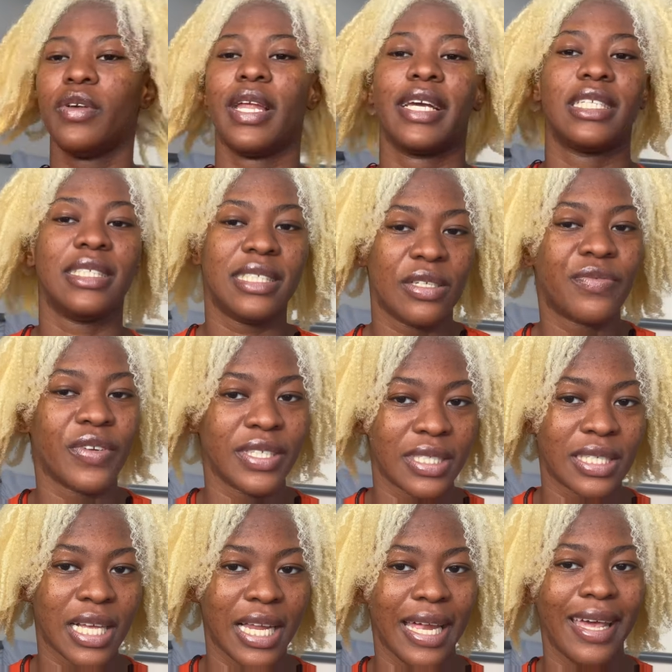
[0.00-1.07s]
like the difference
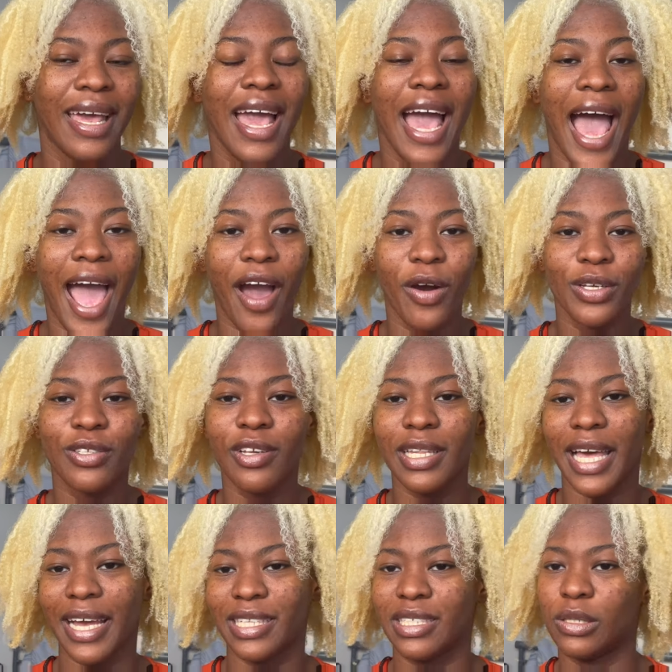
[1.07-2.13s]
is clear. I also
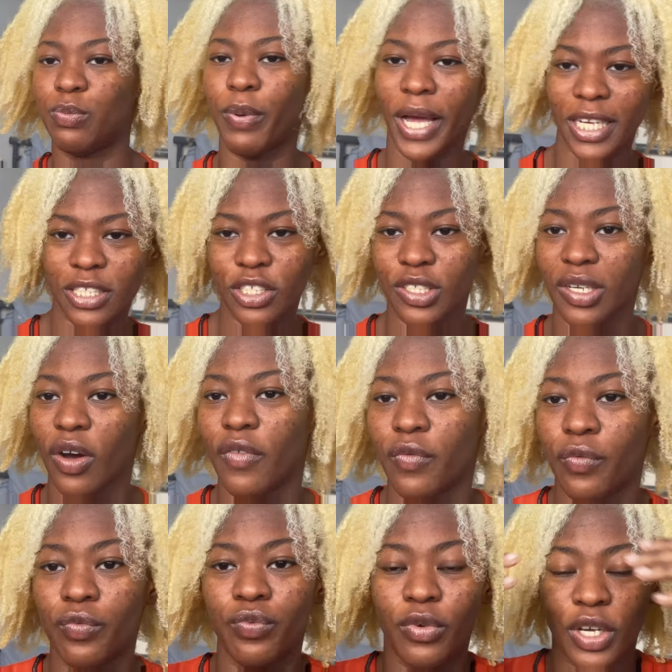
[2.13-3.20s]
like this batch
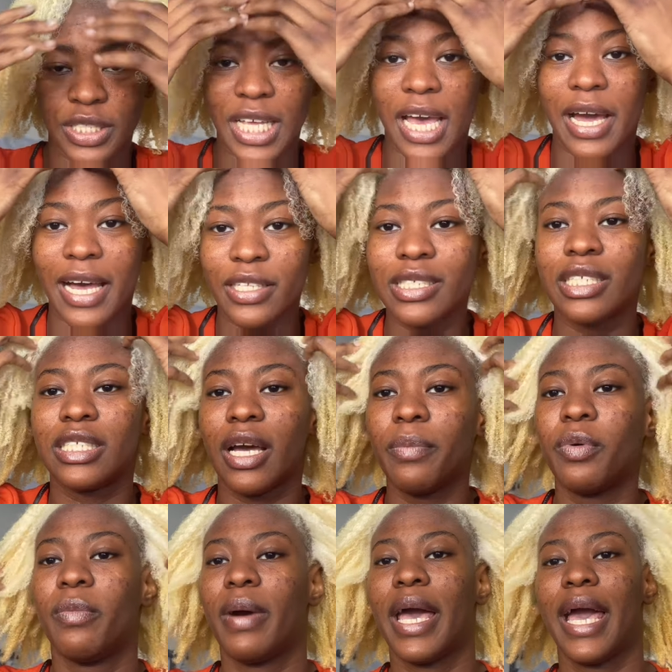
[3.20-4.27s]
of, because I had to
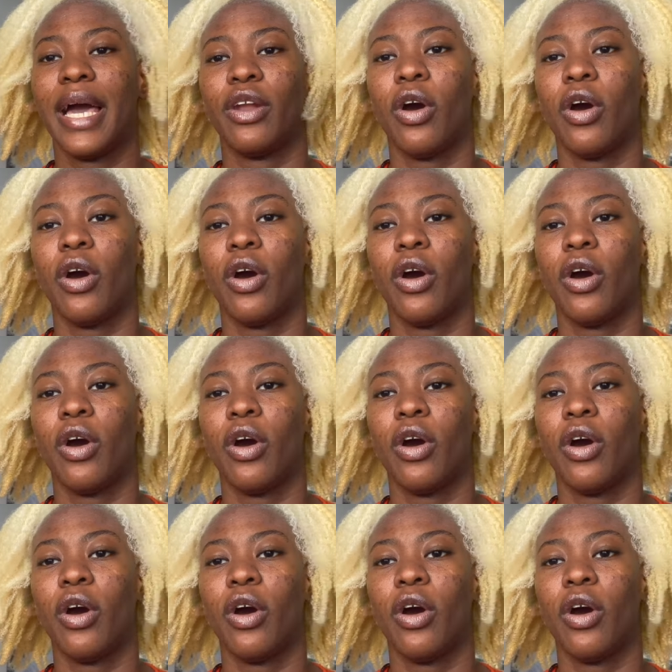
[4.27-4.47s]
shampoo my hand.